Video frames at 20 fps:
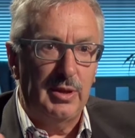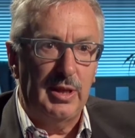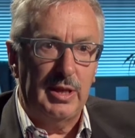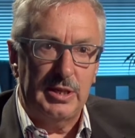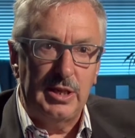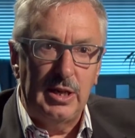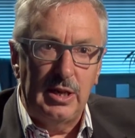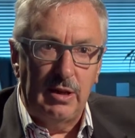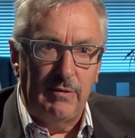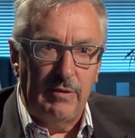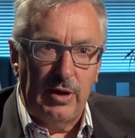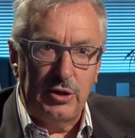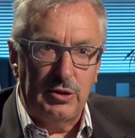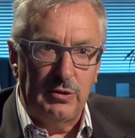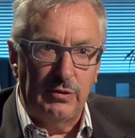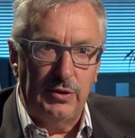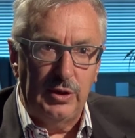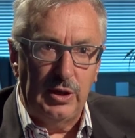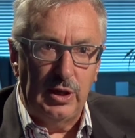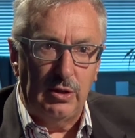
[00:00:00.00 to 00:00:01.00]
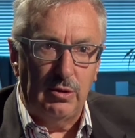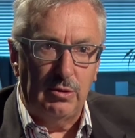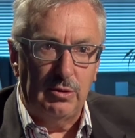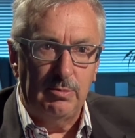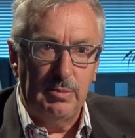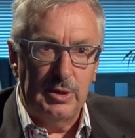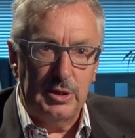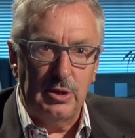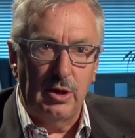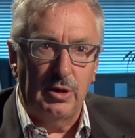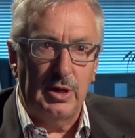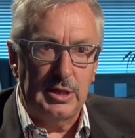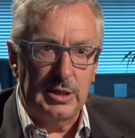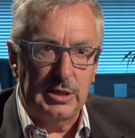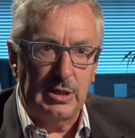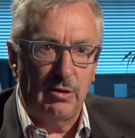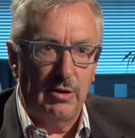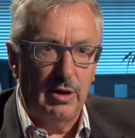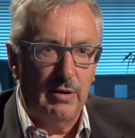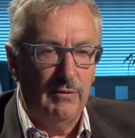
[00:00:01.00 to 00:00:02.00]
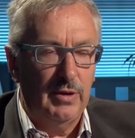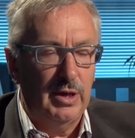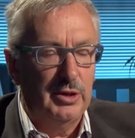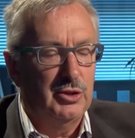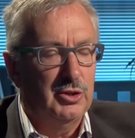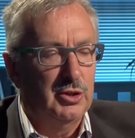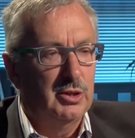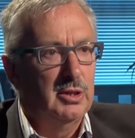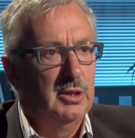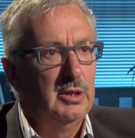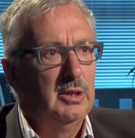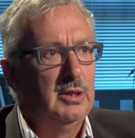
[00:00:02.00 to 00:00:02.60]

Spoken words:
that's an innovation for you, but it's not necessarily an invention.